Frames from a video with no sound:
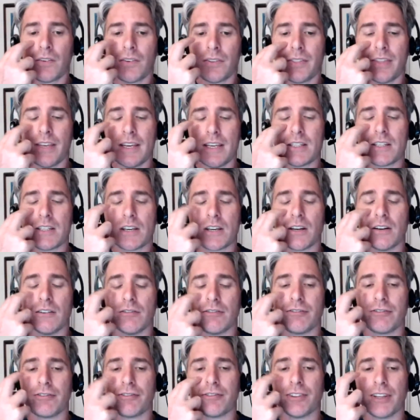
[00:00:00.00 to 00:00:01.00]
These
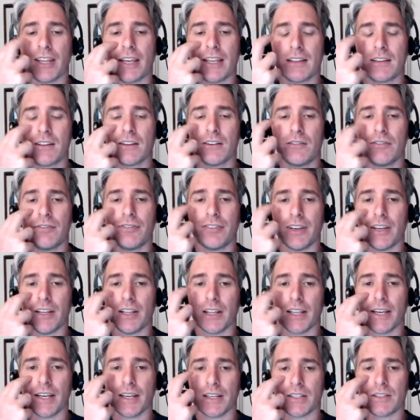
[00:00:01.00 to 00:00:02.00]
conflicted
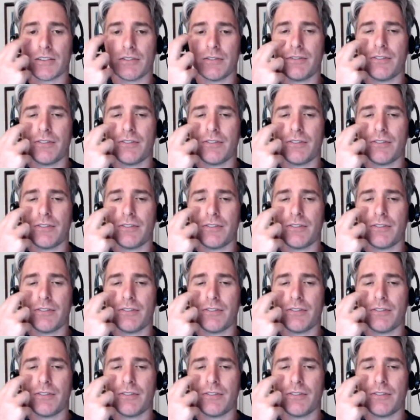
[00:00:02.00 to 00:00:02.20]
feelings,